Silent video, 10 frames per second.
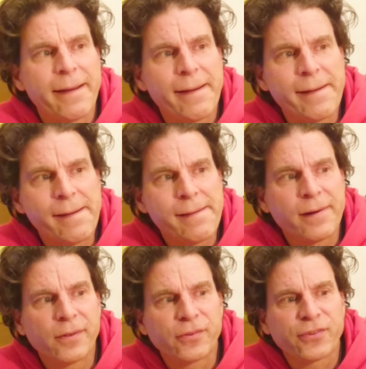
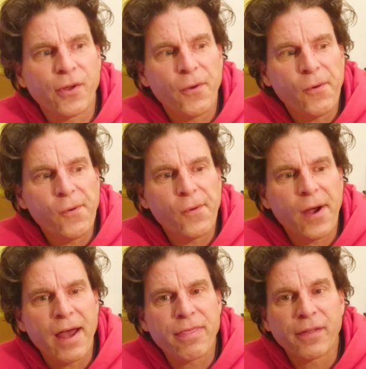
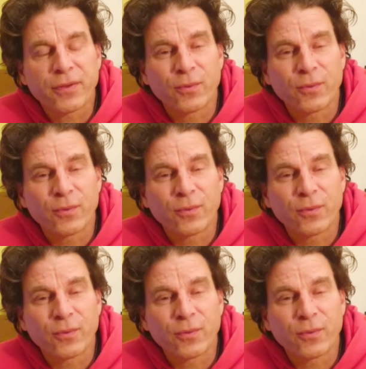So I thought